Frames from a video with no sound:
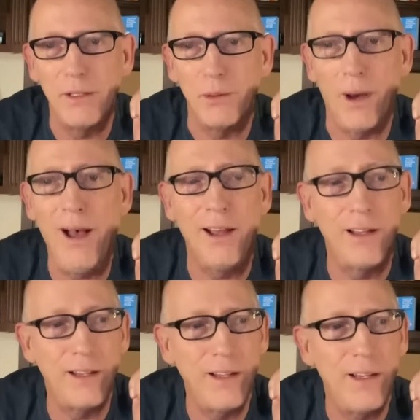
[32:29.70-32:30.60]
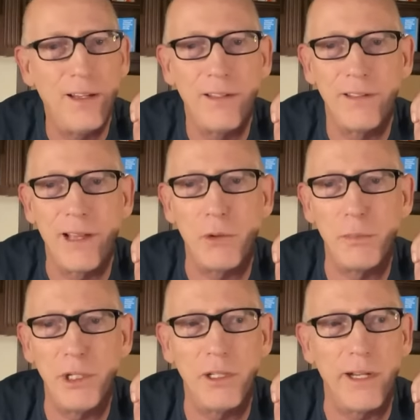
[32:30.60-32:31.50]
What? That would
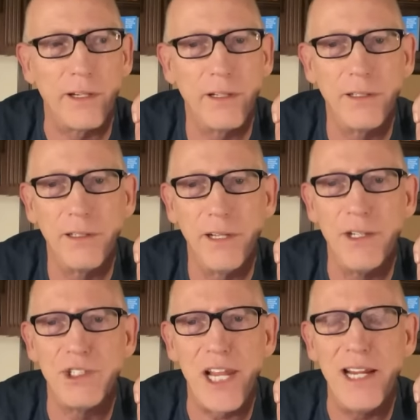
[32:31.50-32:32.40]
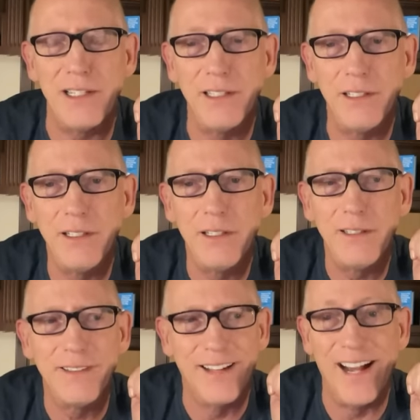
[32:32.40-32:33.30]
be, like, insane.
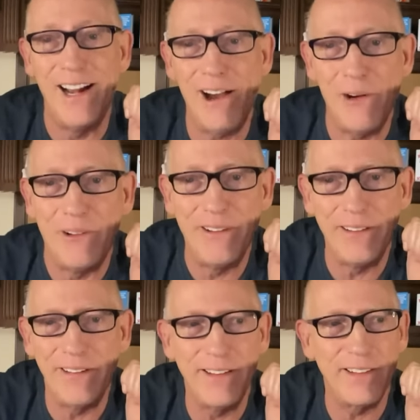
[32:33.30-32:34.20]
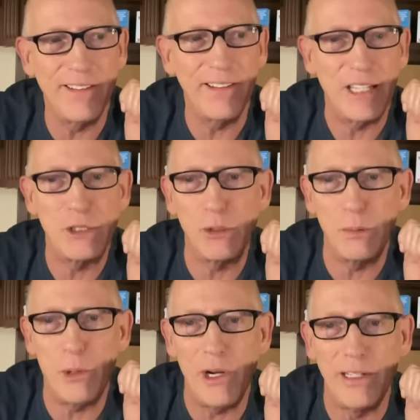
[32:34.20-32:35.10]
I know. That's the whole
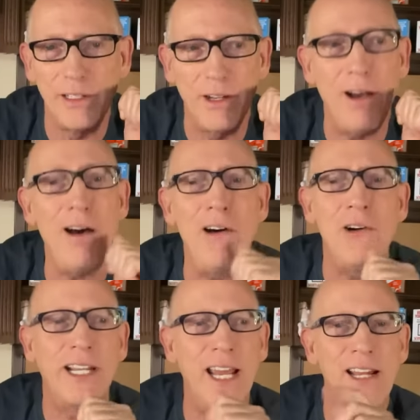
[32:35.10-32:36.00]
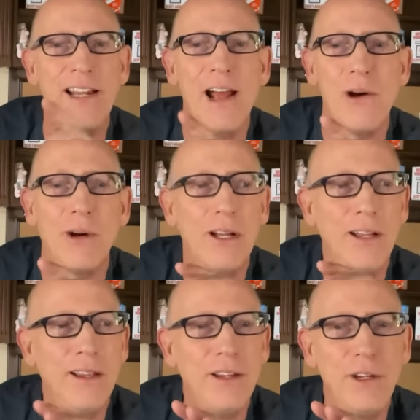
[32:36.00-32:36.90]
point. Oh, I get it now.
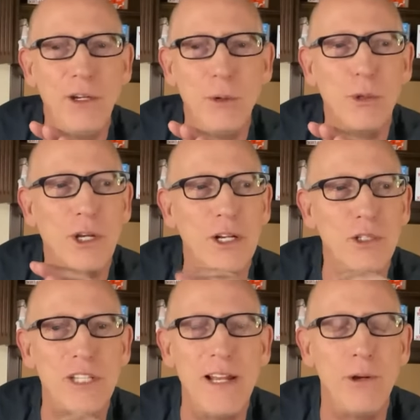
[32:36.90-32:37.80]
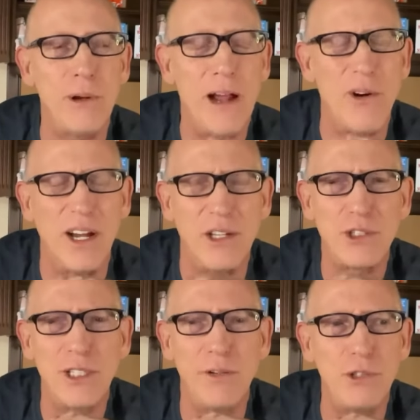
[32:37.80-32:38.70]
We're going to send her out and
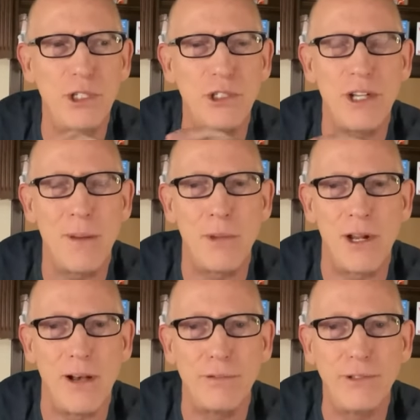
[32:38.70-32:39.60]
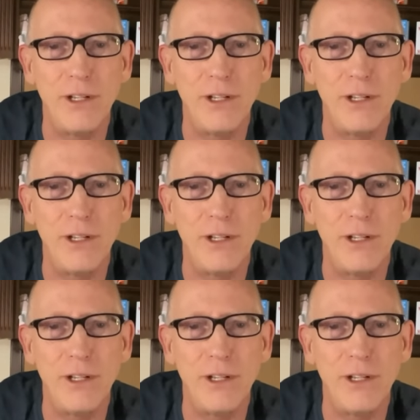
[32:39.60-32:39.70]
see if she's dumb enough